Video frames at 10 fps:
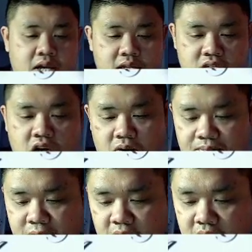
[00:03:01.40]
So,
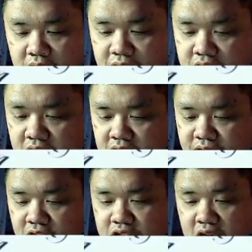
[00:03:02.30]
first things
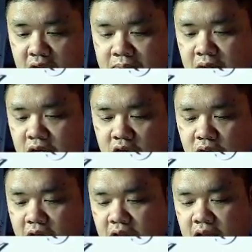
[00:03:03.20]
first, I'm going to go
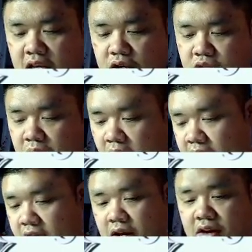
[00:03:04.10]
ahead and use
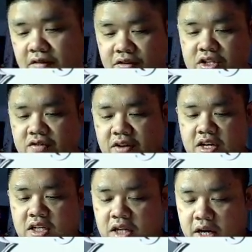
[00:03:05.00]
my VersaFine
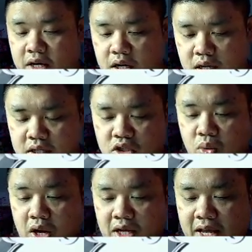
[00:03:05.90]
Clair
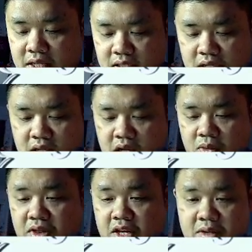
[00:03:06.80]
Twilight
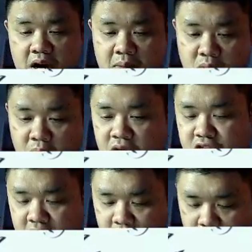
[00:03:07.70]
with a dauber brush
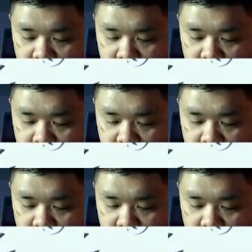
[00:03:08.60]
here.